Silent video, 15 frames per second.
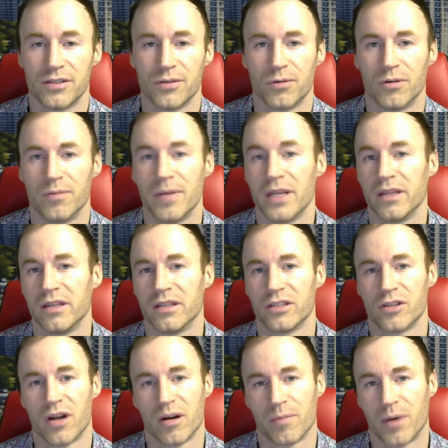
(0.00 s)
or mainly the
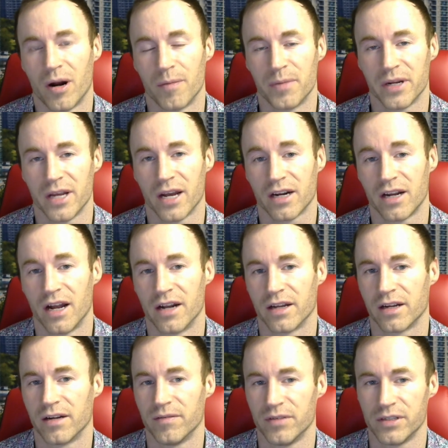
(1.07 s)
Strata Property Act, kind of
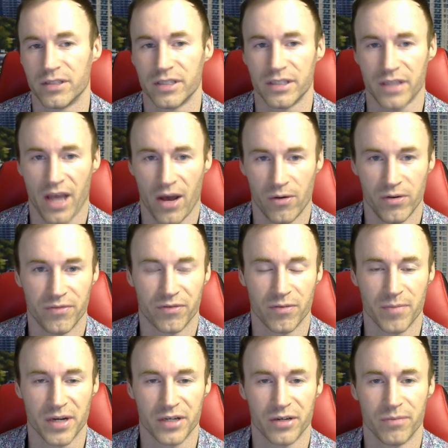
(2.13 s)
covers is how
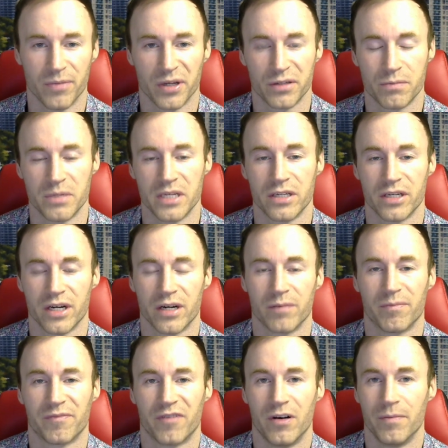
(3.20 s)
information must be shared
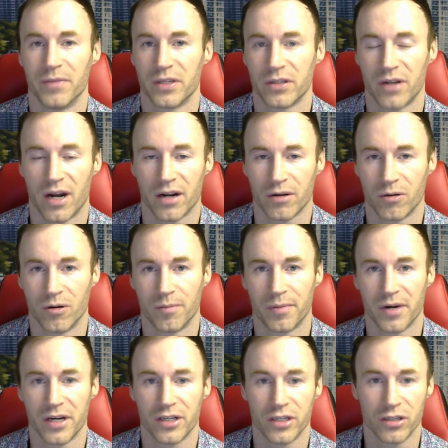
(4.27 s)
from the Strata
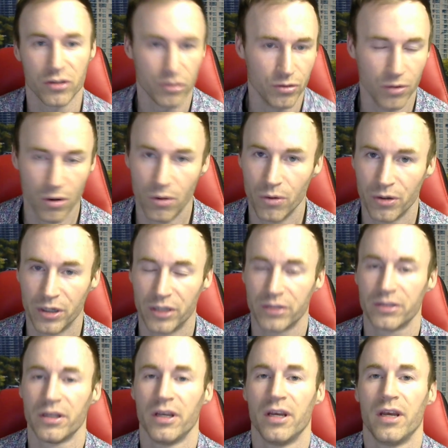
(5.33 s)
Corporation to
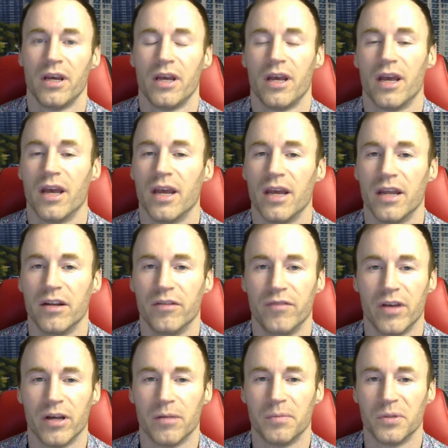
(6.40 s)
owners and
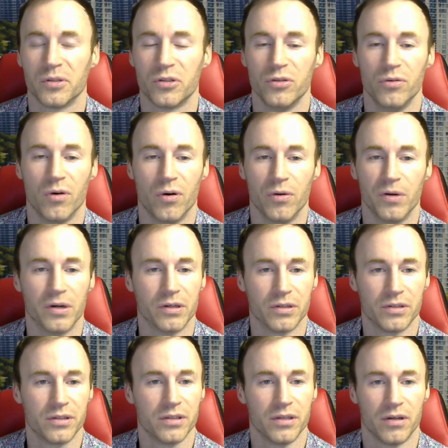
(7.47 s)
available to
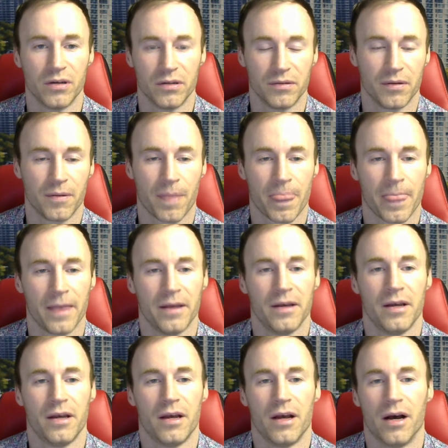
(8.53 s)
owners.
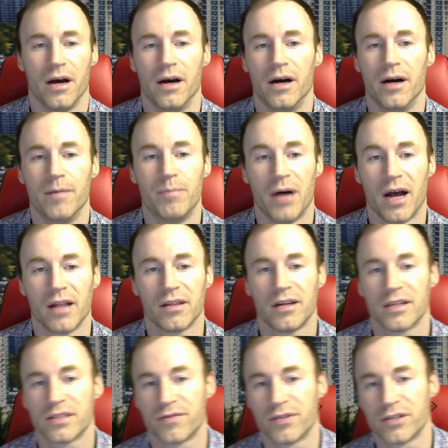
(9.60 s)

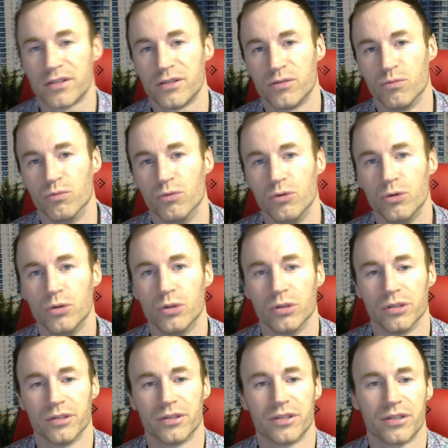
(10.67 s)
Bylaws versus
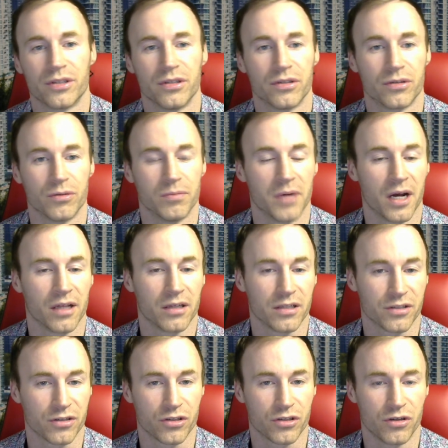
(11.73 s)
rules. So bylaws
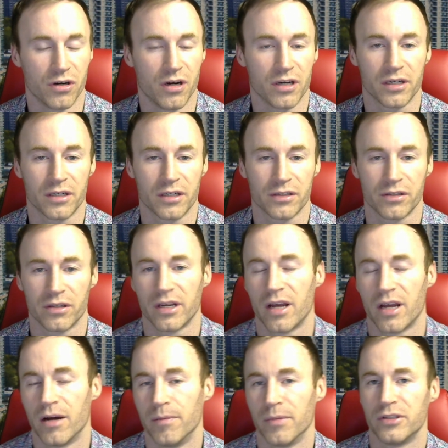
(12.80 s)
are stronger, so they
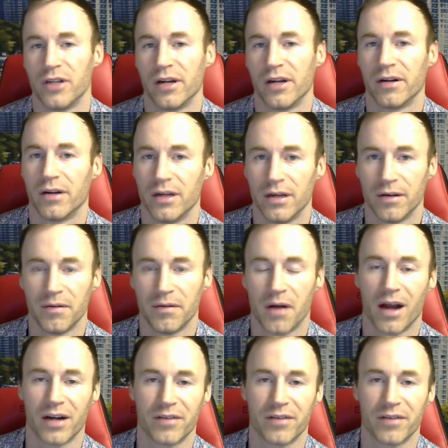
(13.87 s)
come with higher